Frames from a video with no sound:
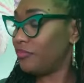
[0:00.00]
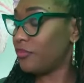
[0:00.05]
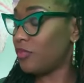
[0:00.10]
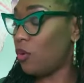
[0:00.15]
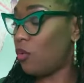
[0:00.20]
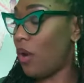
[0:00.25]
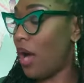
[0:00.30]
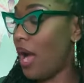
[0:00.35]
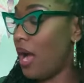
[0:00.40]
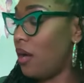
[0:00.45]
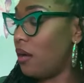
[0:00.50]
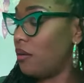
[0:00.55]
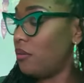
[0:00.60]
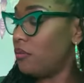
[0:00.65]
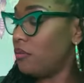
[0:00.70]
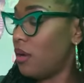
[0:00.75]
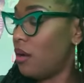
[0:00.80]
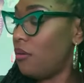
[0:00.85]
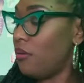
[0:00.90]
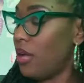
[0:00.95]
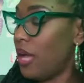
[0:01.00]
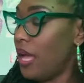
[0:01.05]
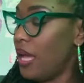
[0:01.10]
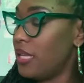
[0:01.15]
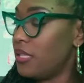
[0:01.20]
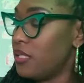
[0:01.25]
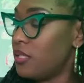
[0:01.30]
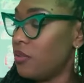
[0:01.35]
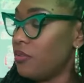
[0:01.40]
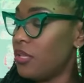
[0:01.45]
Wow,
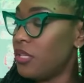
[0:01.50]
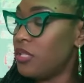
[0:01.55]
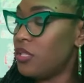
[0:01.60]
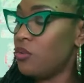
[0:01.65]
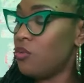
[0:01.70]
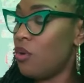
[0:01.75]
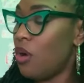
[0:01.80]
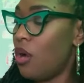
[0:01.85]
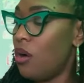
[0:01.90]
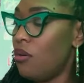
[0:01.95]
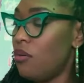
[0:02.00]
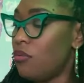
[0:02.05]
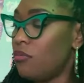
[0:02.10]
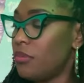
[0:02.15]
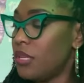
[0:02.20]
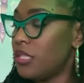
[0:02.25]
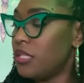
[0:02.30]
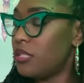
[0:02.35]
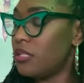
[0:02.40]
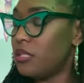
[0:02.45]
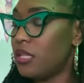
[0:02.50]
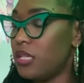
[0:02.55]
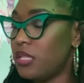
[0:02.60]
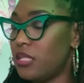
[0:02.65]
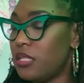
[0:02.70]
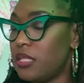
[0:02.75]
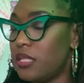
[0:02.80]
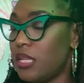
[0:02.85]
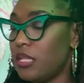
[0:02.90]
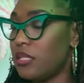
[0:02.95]
okay, so this new home, let's
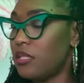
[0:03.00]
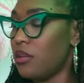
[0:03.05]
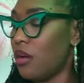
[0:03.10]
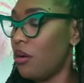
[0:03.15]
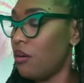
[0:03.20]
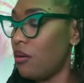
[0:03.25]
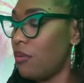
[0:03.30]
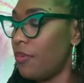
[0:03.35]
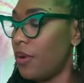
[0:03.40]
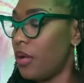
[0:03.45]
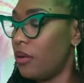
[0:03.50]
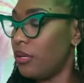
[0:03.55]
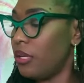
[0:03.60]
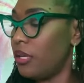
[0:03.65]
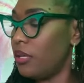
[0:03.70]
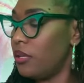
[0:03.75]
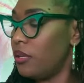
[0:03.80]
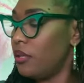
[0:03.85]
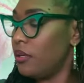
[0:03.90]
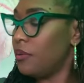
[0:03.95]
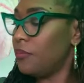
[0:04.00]
talk about it.